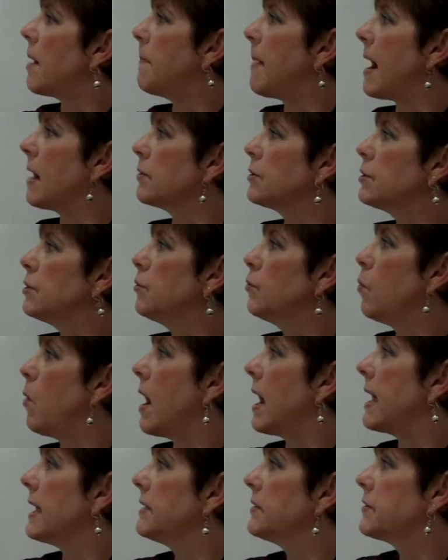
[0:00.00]
about two
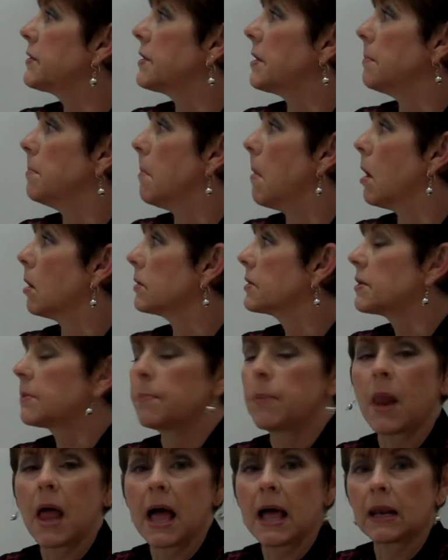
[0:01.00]
ways to
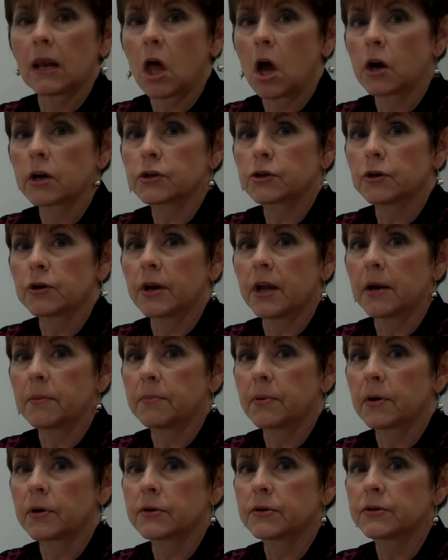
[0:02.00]
multiply larger
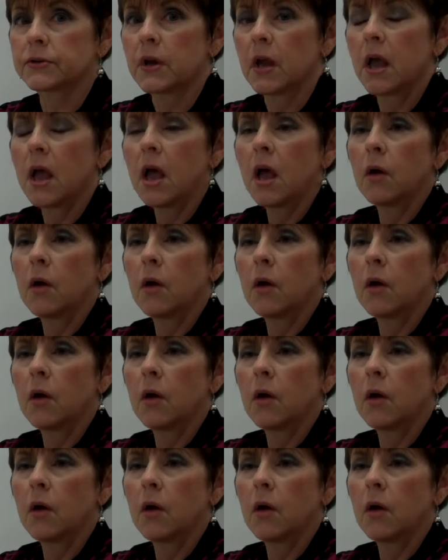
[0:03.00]
numbers?